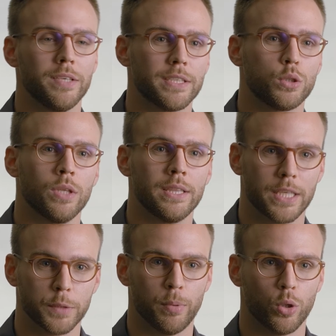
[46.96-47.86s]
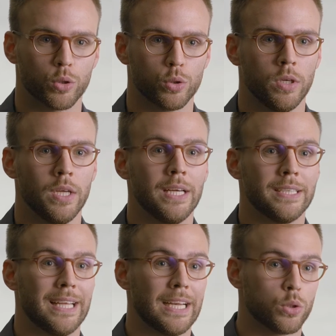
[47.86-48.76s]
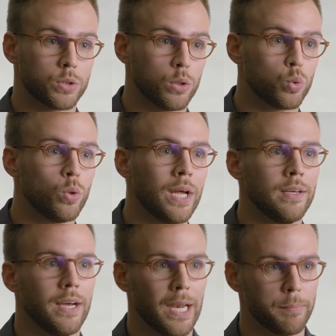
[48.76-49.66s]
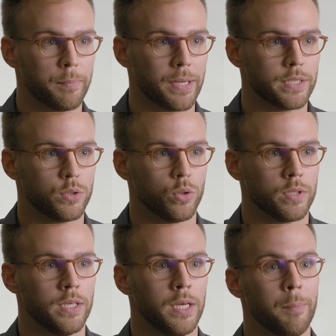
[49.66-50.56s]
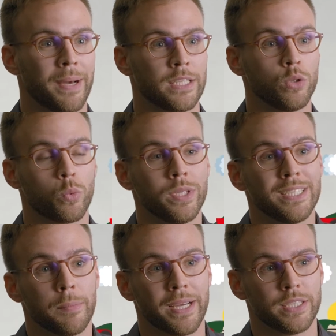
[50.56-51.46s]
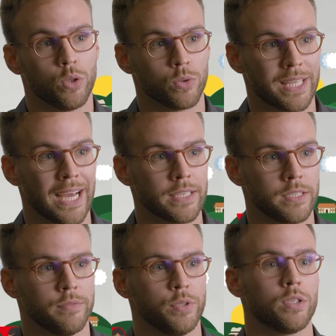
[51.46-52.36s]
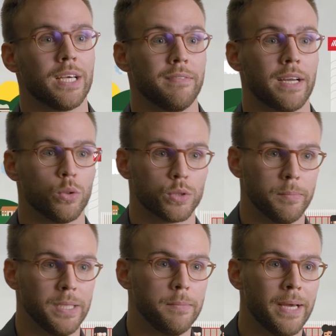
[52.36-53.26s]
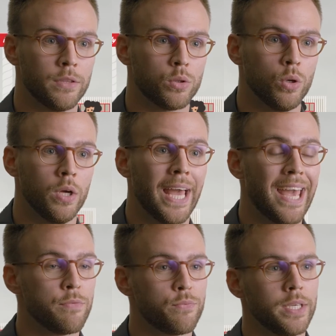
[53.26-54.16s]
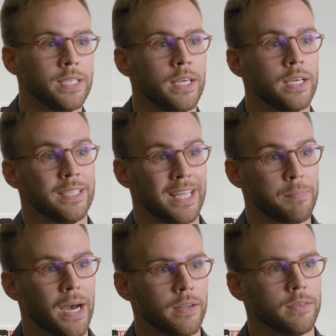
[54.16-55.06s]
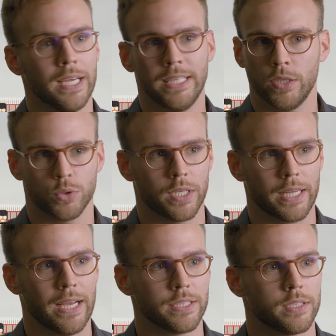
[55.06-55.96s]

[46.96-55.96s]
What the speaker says: from cultivation to transport, from roasting to preparation, from faraway lands to the processing plant, and finally to our coffee shops and homes.